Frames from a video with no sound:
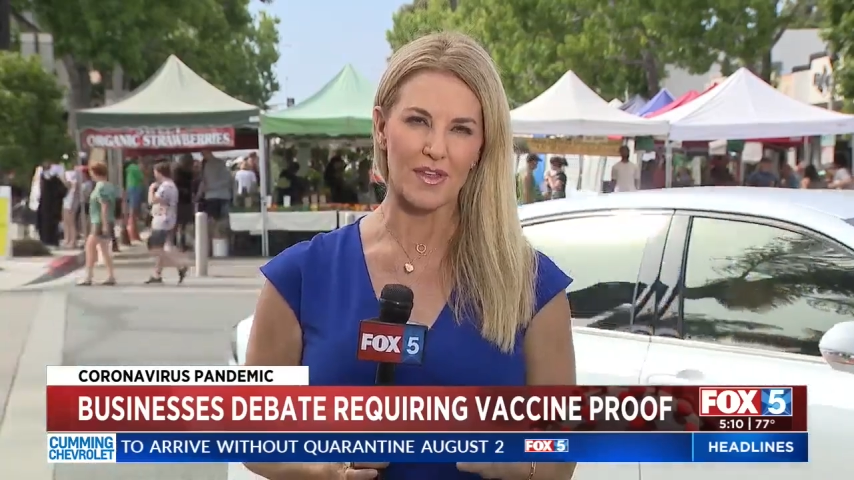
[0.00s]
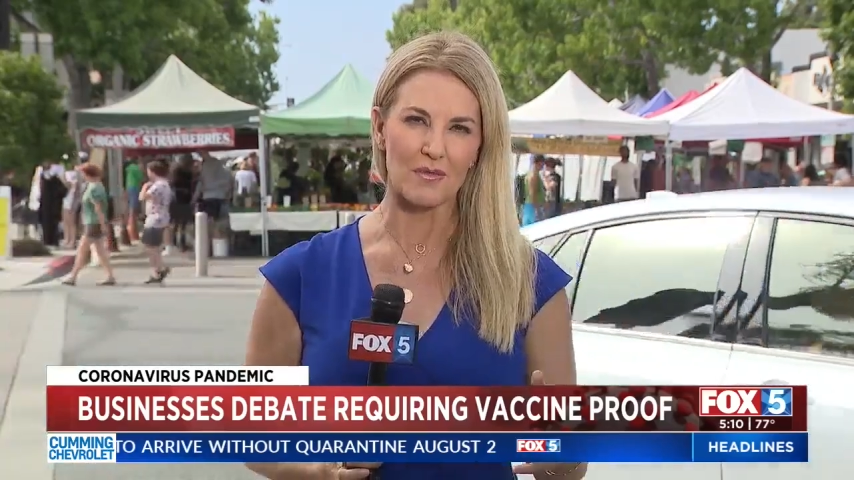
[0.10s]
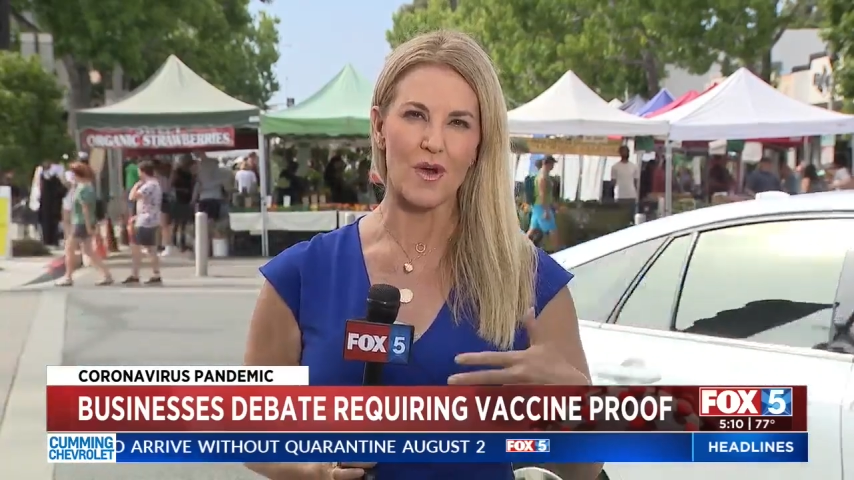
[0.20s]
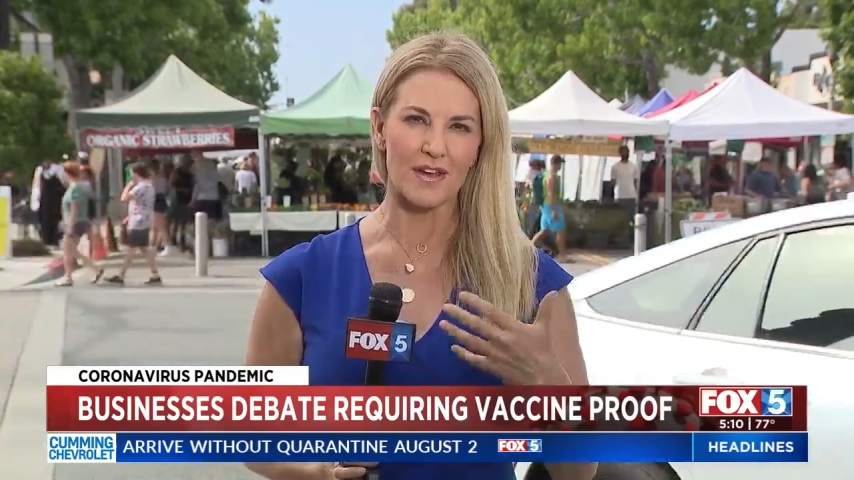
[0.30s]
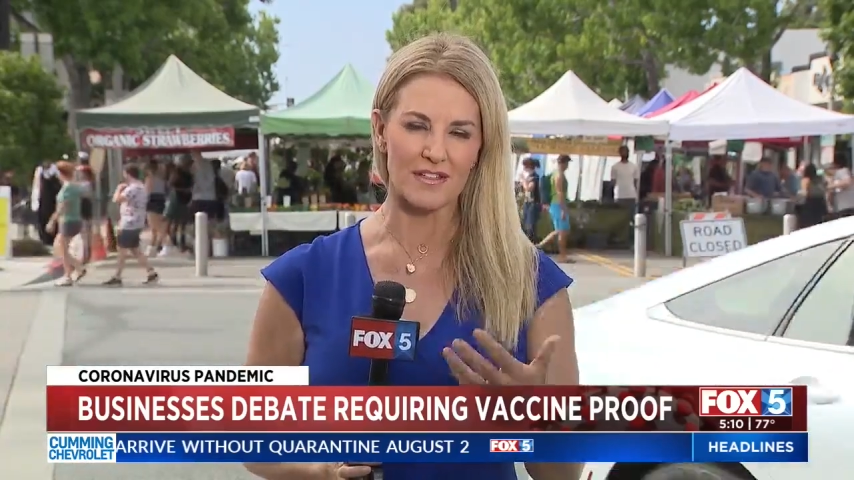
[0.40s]

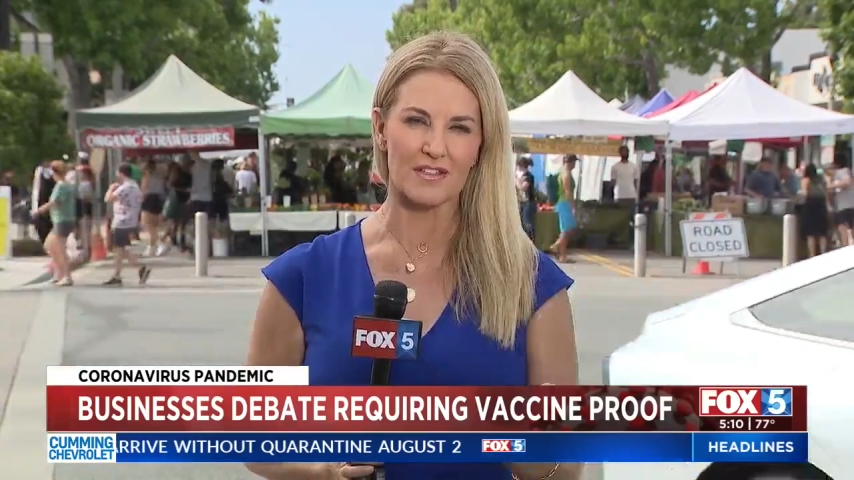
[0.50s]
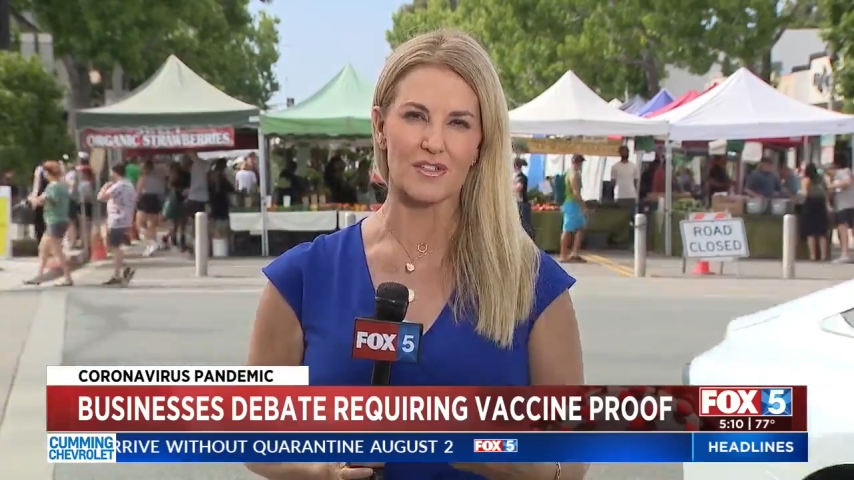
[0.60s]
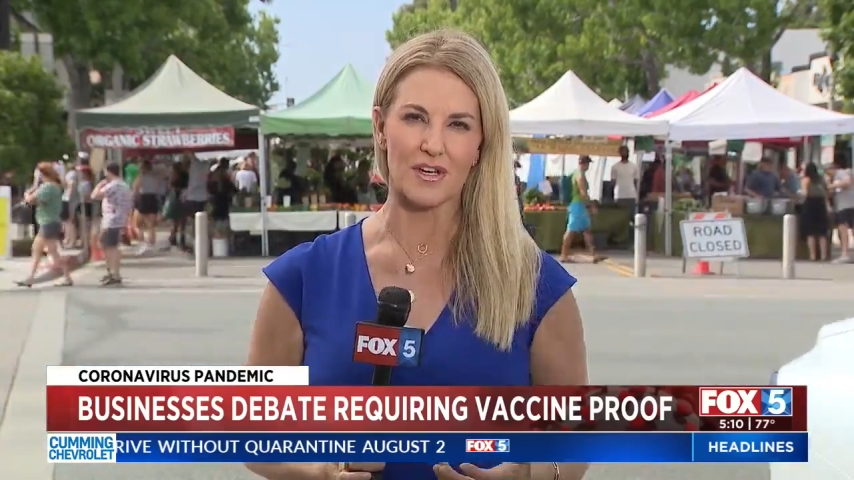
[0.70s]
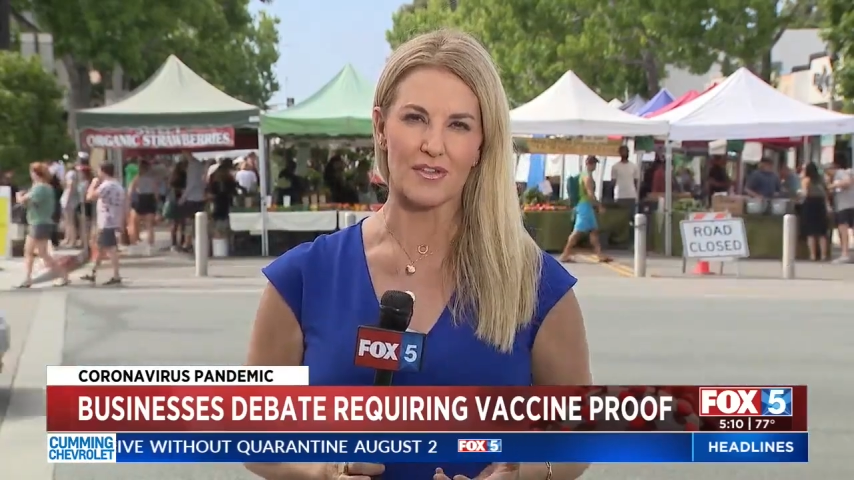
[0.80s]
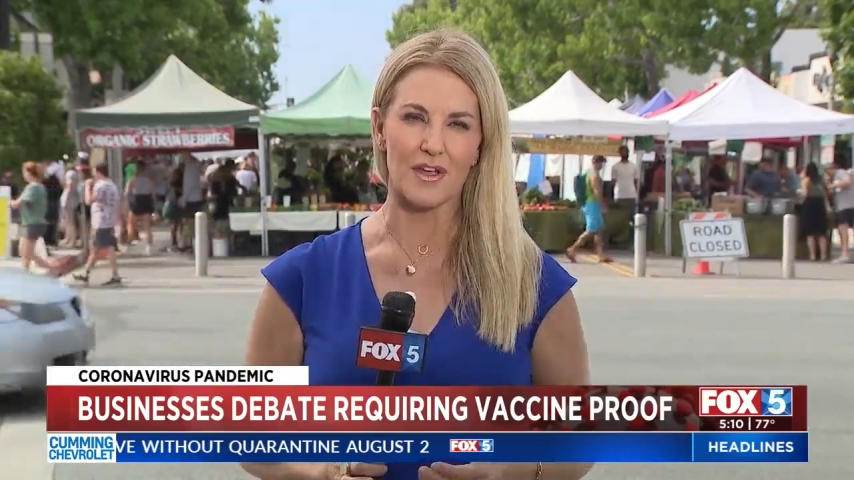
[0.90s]
that wanted to
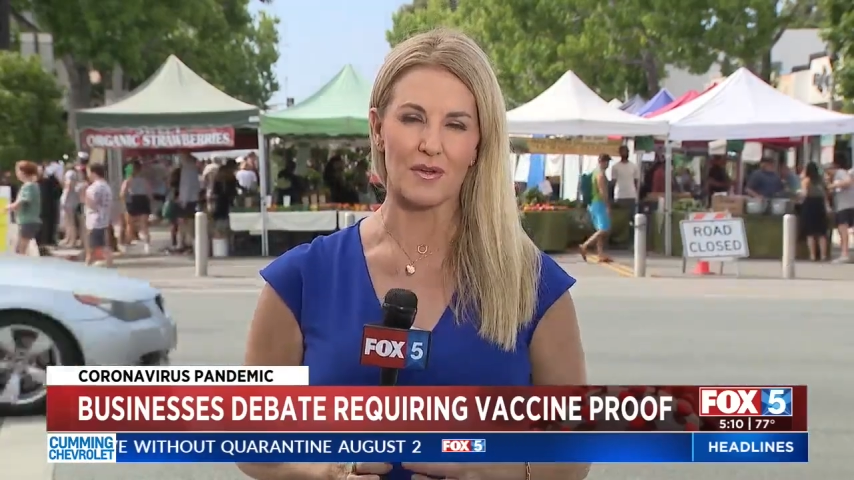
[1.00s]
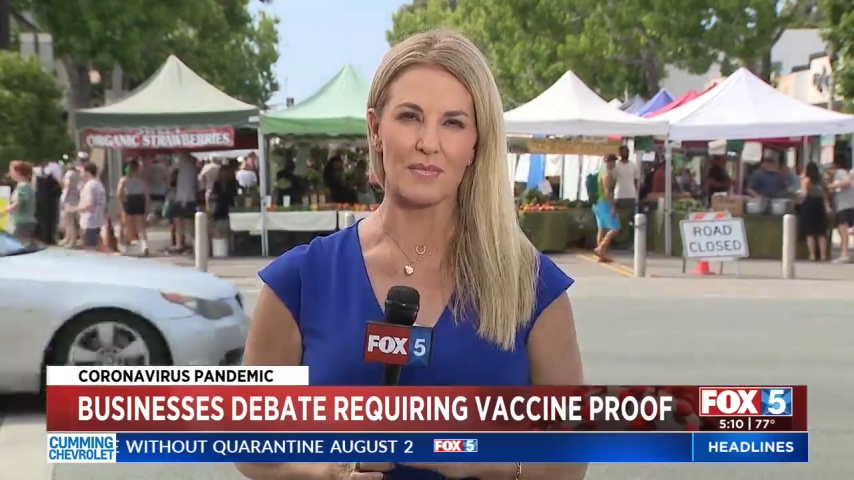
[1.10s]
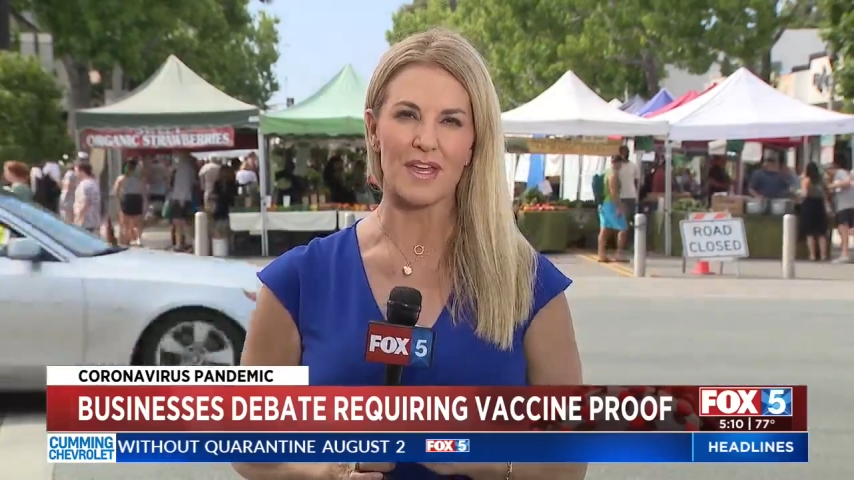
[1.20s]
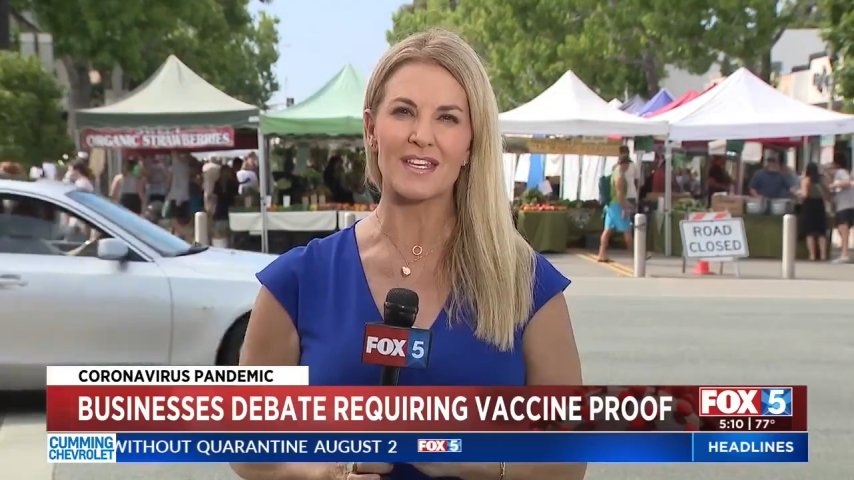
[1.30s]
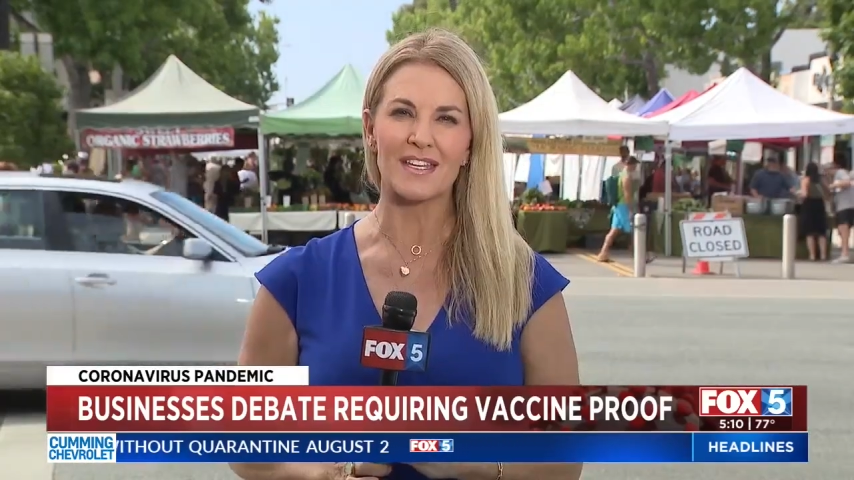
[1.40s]
share their
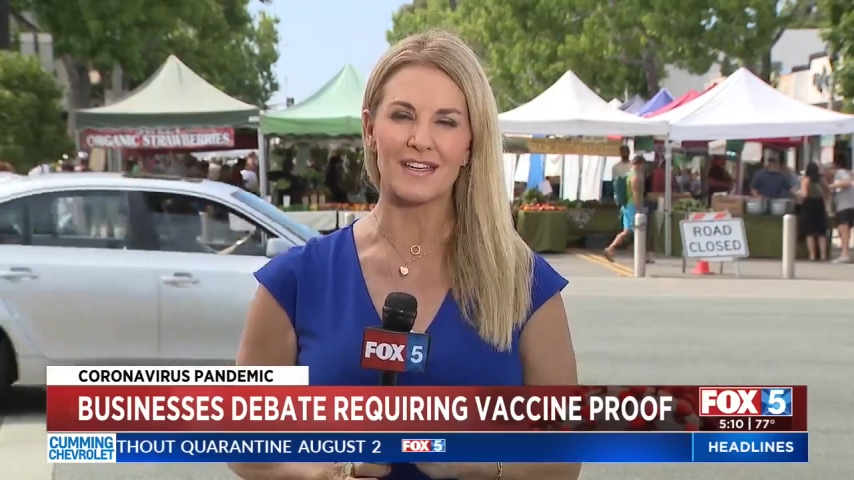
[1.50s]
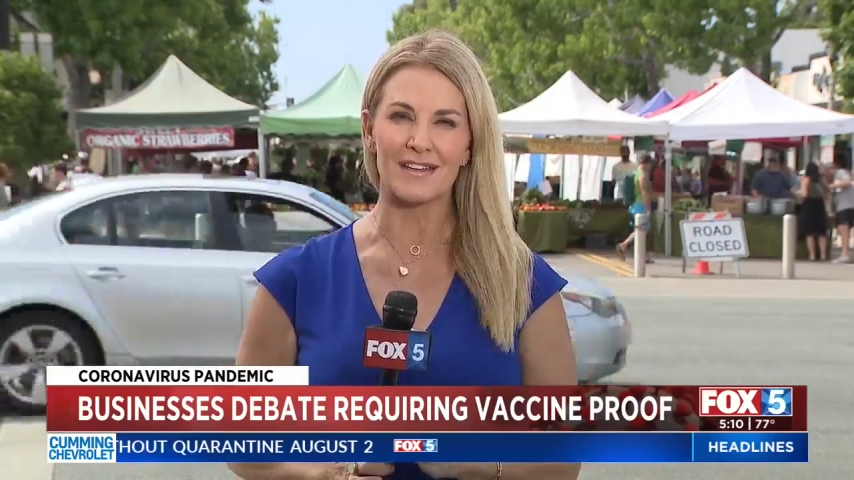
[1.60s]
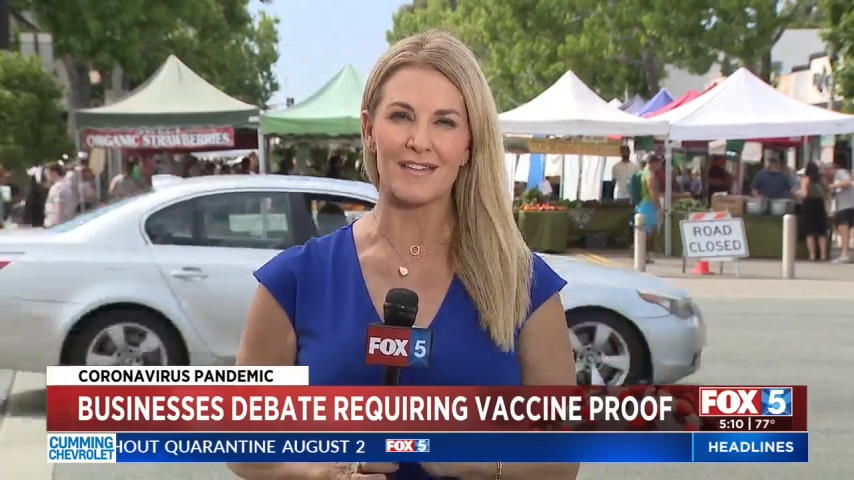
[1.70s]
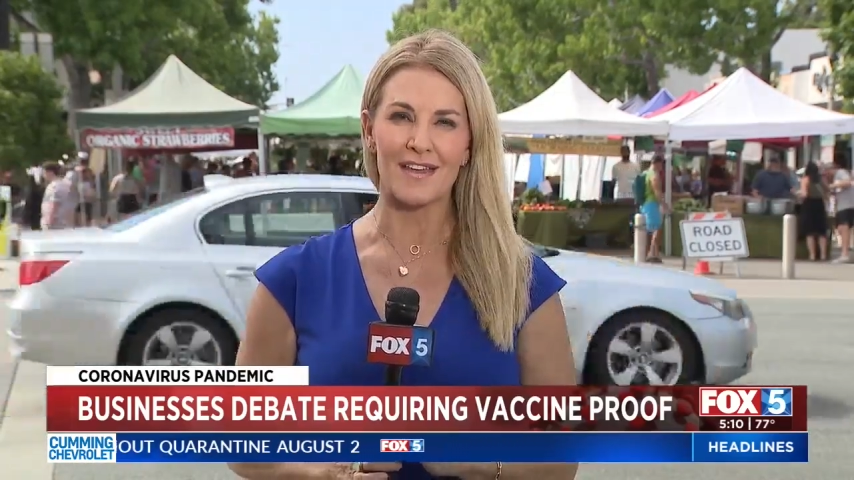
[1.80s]
opinion